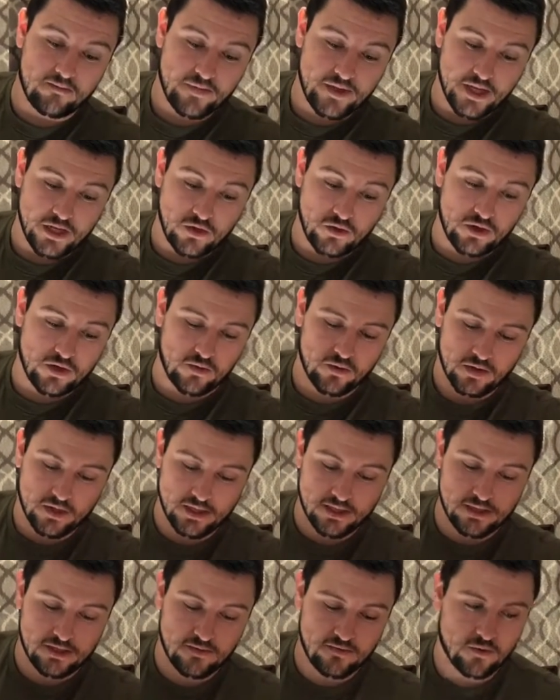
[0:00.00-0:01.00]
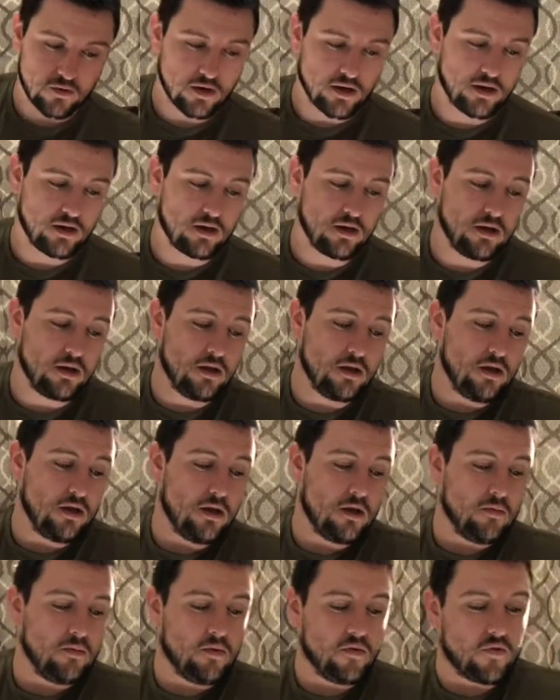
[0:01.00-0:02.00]
Then you can release the forend.
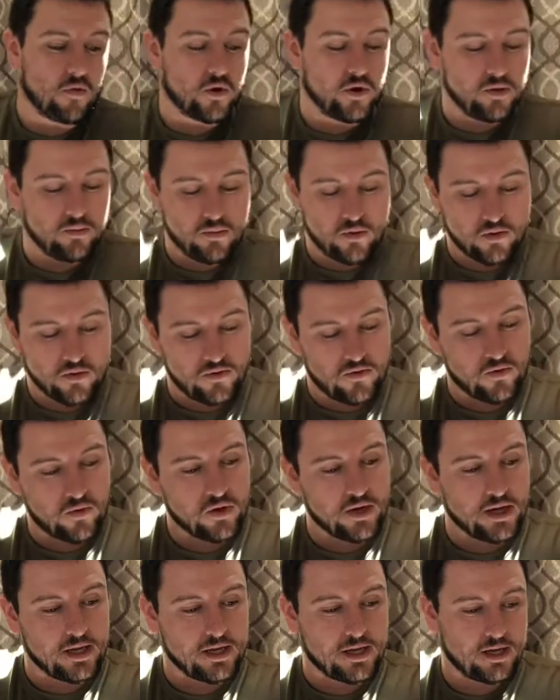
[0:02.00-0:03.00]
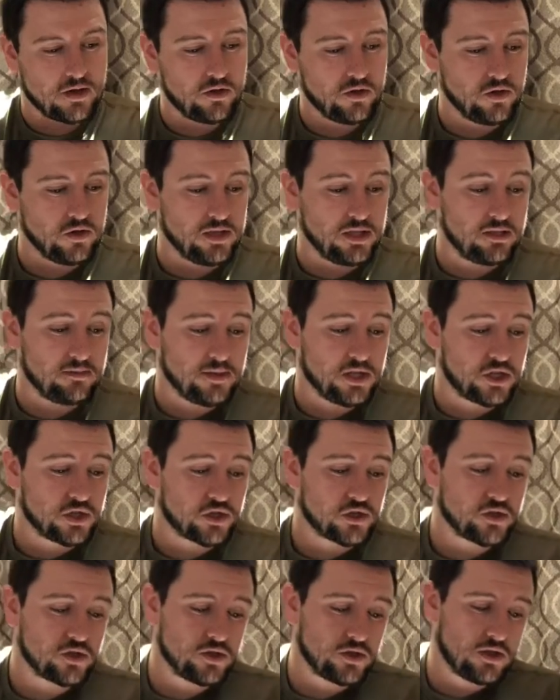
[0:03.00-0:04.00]
Before you pull the forend out, you need to make
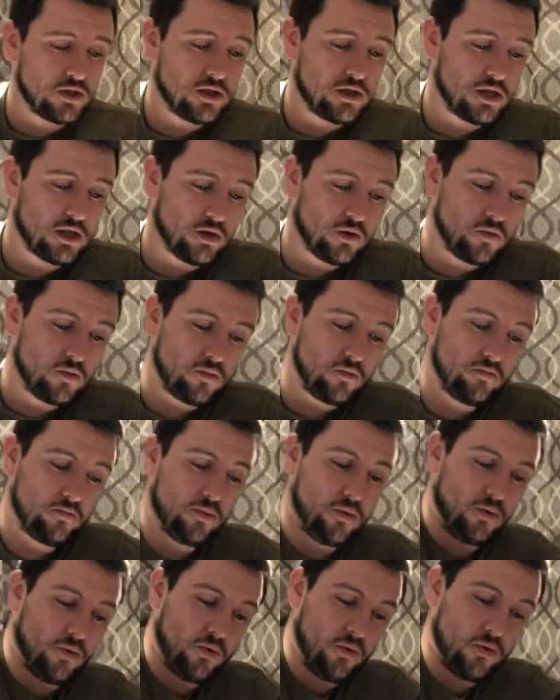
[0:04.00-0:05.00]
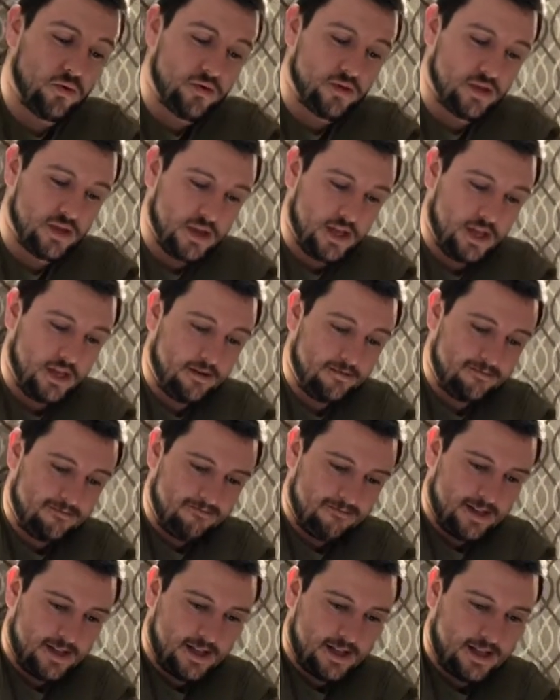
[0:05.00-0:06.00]
sure that you pull the
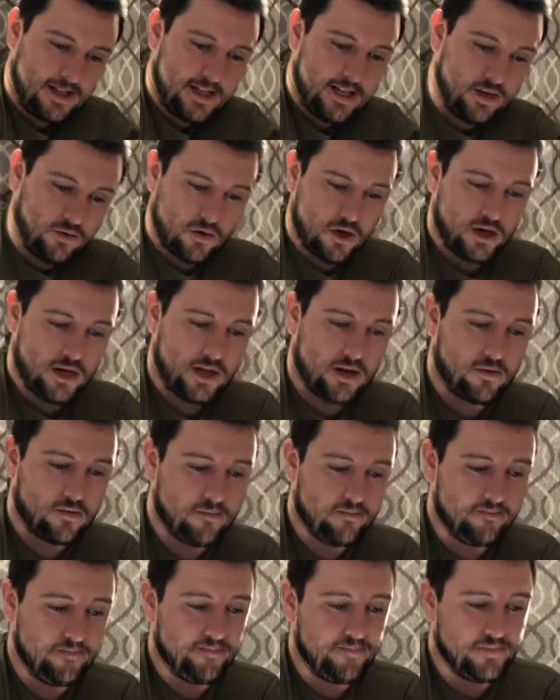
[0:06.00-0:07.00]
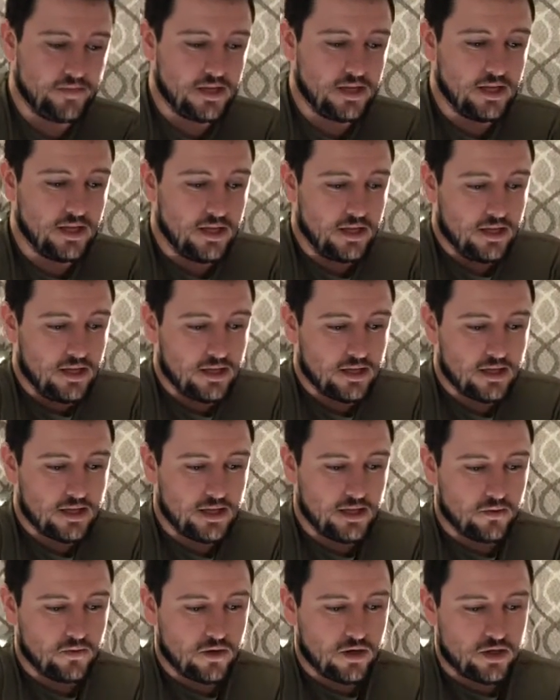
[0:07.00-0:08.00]
cleaning rod out.
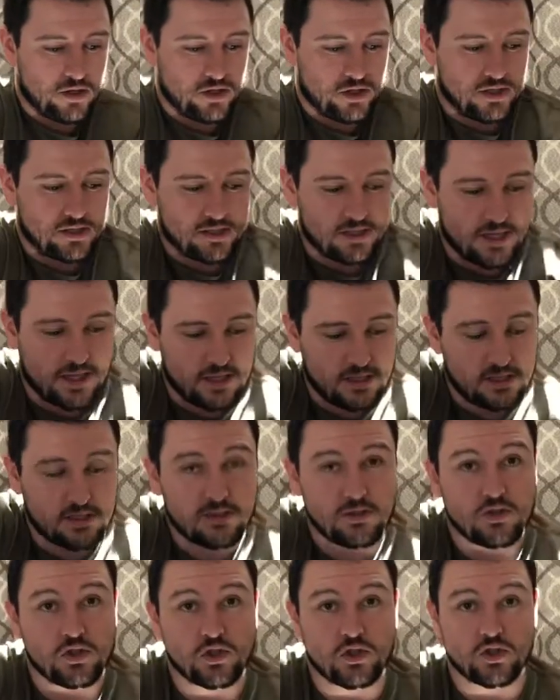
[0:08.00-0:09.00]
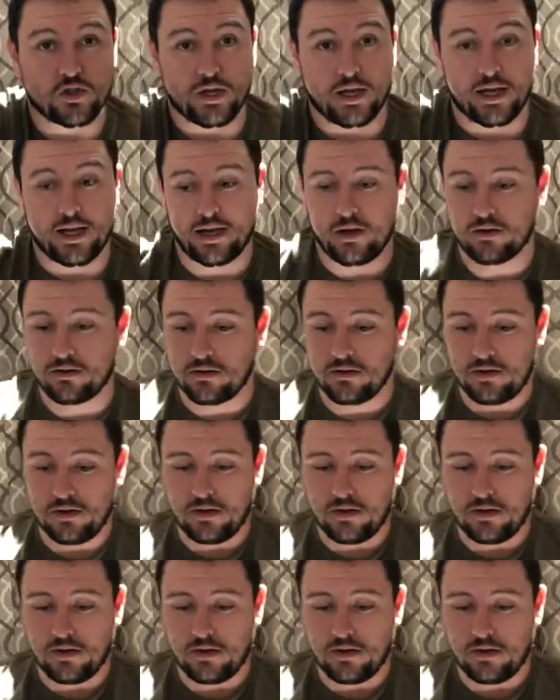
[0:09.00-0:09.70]
Cleaning rod just slides straight out.